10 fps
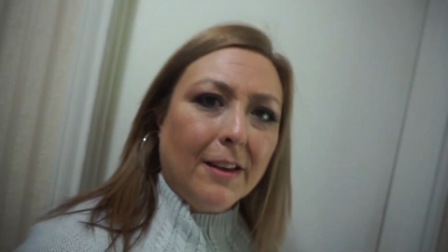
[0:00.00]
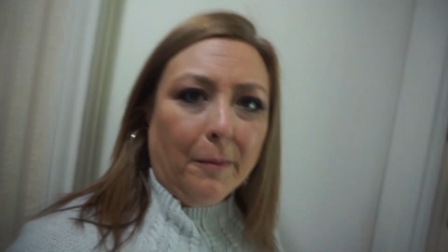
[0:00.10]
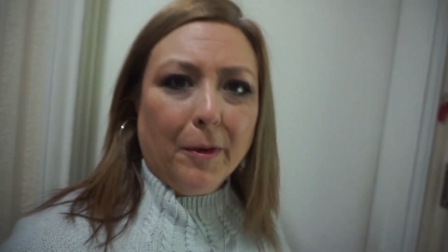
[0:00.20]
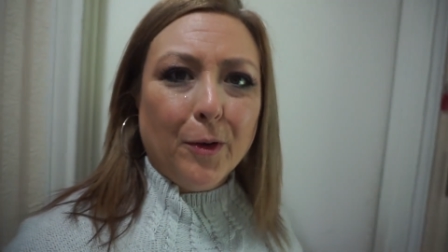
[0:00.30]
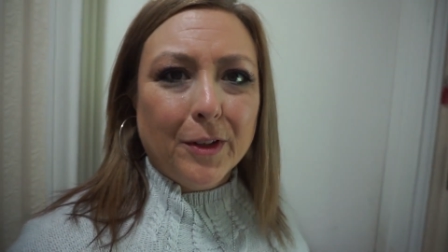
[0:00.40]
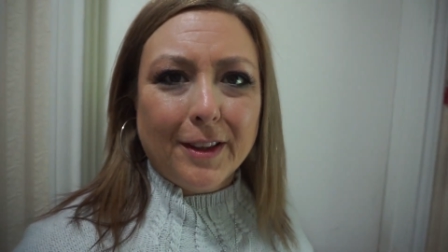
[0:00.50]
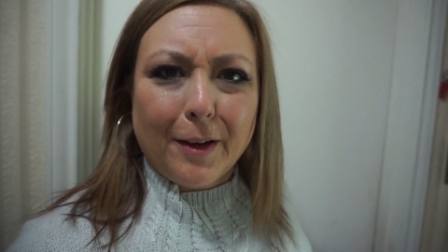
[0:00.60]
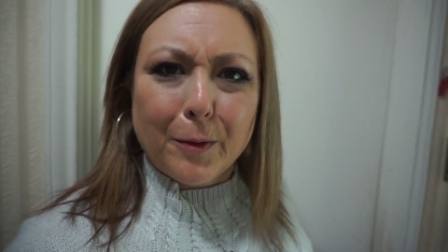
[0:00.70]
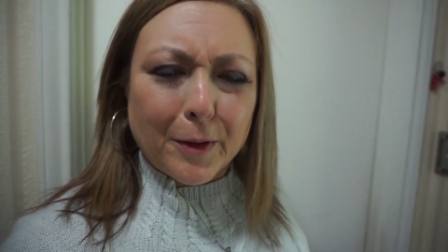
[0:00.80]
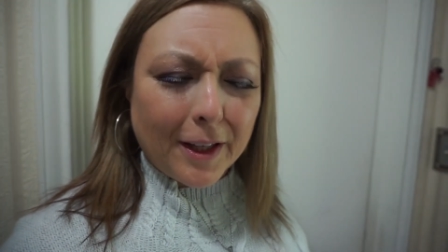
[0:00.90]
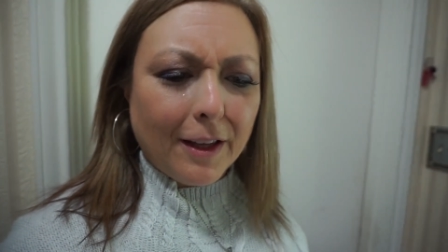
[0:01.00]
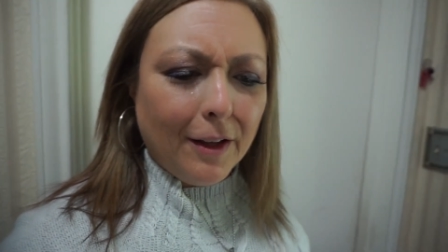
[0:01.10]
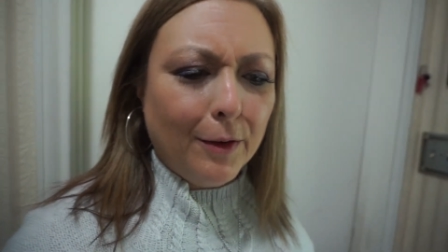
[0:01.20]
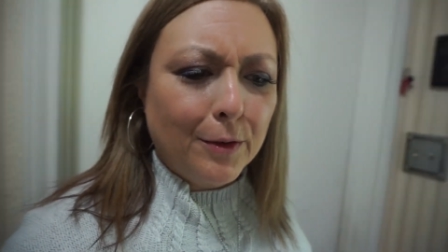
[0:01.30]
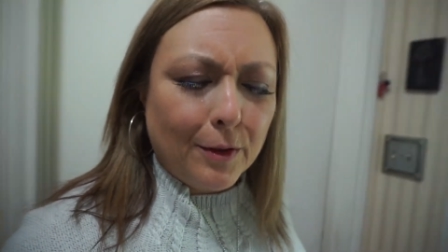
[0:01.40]
I'm holding up really
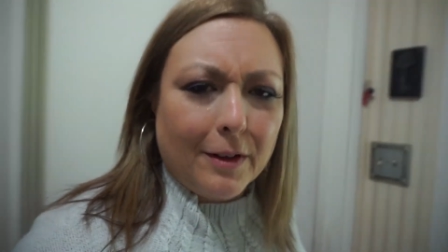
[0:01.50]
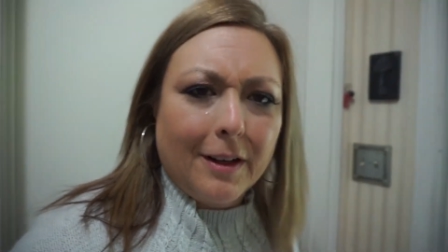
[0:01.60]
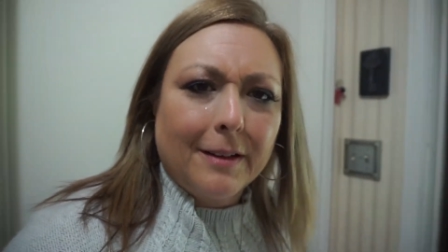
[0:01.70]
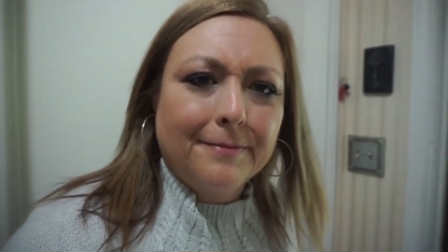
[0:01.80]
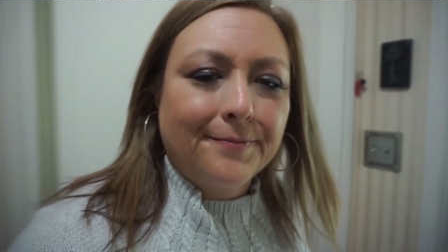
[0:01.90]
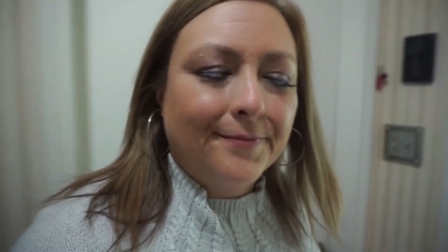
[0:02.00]
close, aren't I?